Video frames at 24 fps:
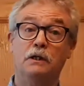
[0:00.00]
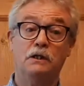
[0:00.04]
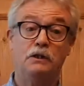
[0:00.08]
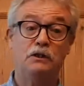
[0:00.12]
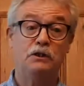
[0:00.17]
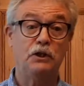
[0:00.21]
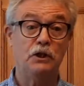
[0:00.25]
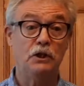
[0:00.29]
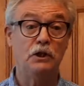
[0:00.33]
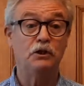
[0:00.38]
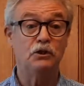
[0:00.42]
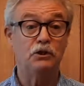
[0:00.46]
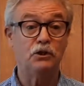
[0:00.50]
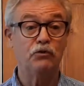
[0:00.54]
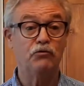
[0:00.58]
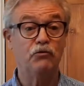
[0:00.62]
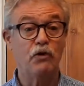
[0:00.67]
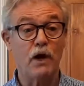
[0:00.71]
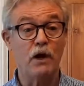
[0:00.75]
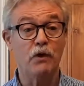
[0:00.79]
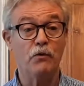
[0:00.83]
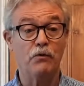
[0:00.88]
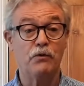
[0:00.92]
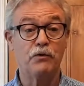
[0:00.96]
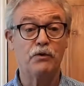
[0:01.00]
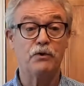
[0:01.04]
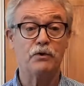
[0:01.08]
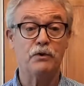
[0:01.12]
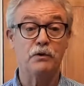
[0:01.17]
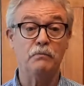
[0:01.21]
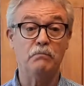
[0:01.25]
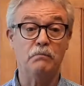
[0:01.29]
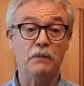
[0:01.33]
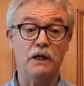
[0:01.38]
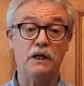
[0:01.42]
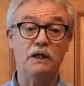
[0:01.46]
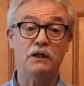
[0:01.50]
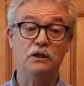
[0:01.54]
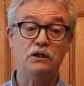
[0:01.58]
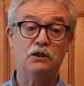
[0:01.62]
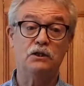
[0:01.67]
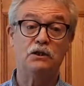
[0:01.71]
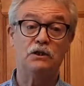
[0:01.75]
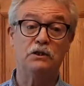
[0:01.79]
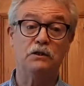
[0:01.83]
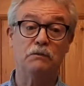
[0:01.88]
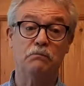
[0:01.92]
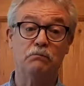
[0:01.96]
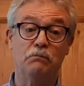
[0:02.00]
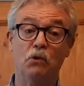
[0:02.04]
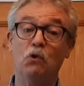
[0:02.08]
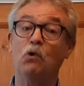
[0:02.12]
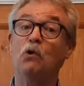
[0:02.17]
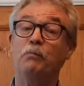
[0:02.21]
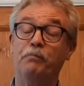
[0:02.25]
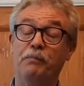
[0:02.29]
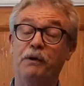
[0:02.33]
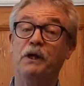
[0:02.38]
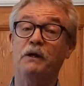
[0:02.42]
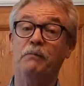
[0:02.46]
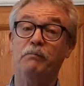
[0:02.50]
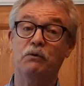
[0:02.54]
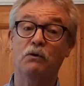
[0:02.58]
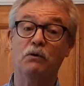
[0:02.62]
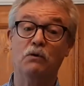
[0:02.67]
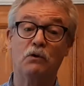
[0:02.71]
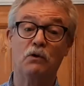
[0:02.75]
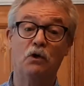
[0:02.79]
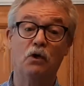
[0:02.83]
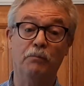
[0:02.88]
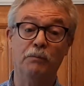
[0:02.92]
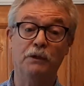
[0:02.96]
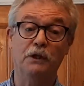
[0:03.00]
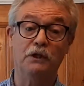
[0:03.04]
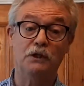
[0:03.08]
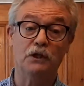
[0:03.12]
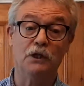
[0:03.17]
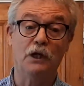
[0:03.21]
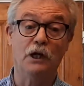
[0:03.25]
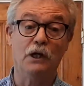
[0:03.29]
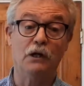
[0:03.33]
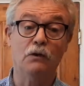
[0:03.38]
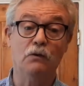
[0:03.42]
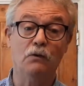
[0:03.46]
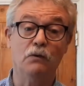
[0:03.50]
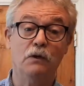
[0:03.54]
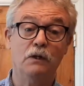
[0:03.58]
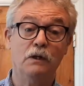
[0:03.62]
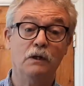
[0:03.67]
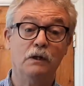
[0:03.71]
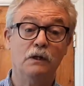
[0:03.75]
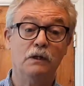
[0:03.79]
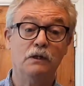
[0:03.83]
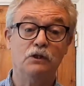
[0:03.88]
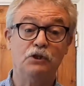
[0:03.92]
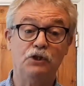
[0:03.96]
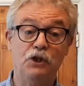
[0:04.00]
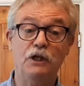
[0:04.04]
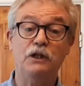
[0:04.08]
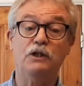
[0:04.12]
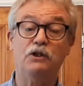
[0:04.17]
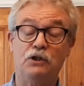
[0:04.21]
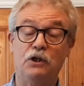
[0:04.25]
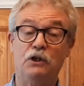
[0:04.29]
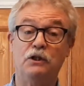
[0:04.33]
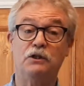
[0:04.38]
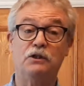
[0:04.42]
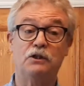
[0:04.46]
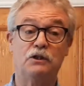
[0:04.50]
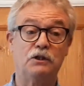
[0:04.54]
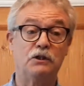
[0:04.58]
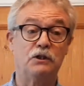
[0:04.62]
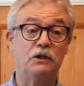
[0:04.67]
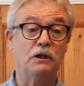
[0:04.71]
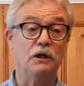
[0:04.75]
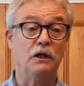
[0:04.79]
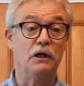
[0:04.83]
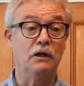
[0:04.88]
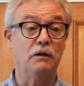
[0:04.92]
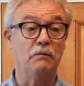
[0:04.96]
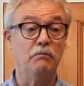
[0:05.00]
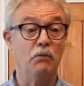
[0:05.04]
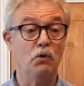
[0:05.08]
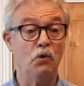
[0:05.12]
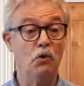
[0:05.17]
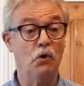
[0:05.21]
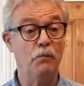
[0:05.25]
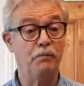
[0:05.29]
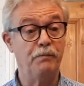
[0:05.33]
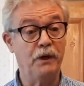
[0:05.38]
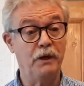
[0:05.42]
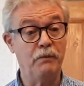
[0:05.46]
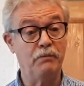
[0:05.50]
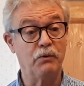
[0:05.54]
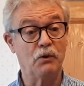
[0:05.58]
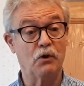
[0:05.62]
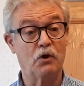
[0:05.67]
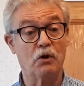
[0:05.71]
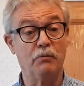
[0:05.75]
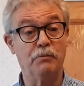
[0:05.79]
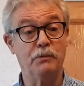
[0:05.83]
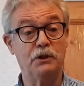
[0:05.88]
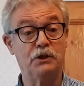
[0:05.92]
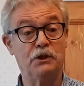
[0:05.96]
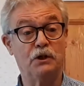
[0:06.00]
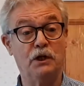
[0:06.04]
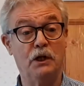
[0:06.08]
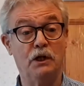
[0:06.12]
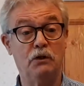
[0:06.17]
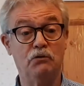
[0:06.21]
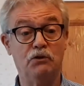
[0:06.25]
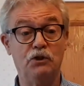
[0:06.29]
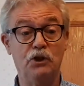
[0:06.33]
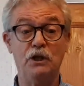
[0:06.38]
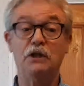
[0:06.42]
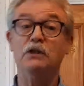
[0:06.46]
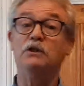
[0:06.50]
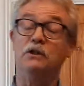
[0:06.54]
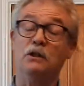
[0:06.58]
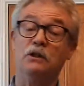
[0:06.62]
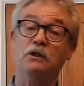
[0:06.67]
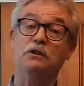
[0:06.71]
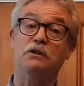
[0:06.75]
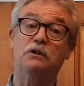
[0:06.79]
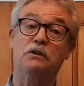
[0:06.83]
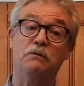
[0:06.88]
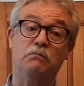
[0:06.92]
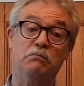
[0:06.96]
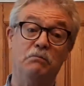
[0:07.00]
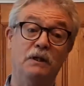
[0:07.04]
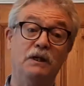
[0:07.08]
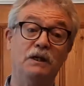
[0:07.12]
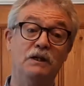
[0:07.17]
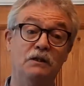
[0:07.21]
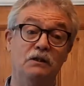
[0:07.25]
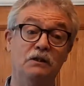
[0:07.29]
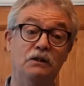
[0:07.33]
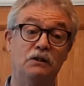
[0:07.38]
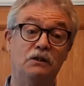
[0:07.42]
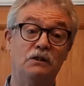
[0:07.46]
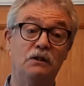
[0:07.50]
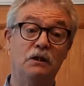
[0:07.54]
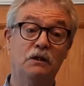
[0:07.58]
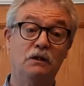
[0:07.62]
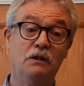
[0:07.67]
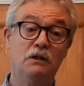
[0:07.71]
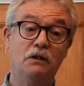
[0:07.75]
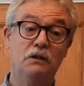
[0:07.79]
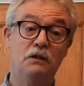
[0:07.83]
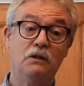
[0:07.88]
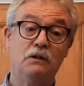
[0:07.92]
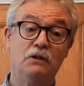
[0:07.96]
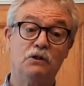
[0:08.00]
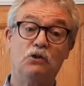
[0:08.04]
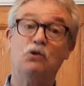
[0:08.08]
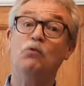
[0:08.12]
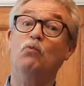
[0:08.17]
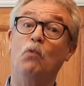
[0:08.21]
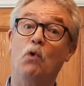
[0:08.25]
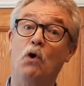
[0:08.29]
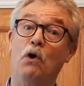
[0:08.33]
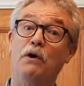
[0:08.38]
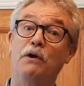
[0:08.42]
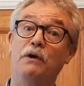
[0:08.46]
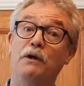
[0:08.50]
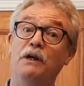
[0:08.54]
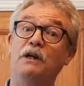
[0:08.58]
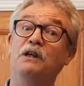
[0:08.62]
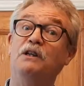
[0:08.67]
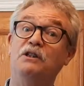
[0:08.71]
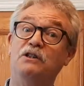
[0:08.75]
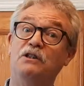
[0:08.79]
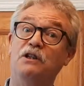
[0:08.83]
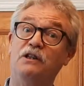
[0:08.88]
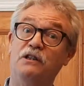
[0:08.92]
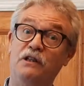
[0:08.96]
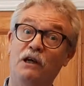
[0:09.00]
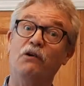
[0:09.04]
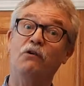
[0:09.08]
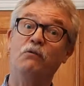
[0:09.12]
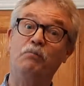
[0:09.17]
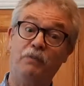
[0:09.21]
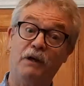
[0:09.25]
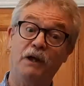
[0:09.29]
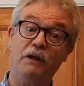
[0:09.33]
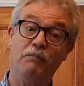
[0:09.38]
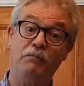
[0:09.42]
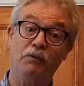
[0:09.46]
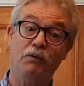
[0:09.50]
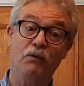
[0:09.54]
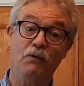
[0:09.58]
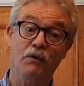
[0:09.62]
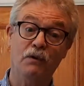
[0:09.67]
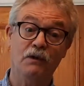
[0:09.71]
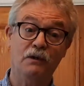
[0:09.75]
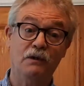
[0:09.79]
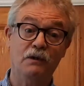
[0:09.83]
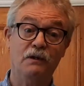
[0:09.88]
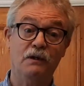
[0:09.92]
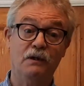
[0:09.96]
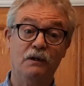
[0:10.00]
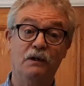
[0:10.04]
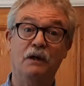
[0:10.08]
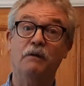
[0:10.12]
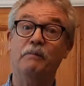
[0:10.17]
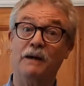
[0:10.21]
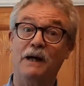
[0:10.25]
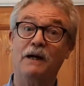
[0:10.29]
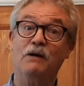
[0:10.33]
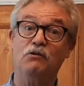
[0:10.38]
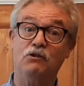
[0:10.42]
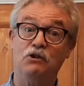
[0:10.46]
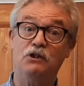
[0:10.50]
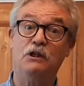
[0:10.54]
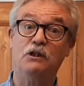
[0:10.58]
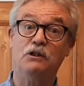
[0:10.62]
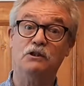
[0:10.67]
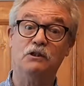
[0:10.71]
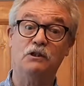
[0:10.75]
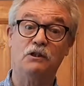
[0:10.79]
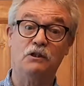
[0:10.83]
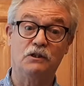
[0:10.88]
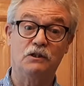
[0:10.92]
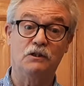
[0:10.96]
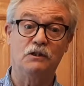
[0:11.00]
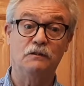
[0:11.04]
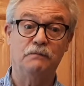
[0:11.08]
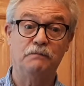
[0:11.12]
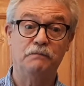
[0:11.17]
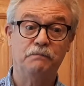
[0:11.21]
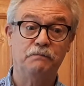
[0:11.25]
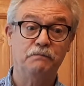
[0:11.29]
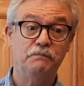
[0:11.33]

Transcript: church growth means more people coming to know Jesus, and more people coming to know Jesus means someone needs to tell people about Jesus.